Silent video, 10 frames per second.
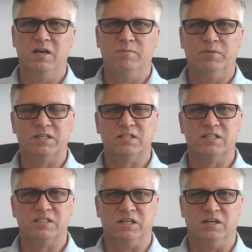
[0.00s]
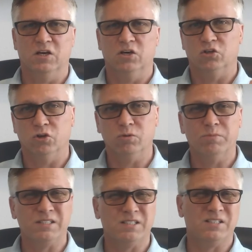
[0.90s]
because listen your
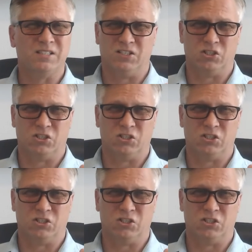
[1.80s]
business is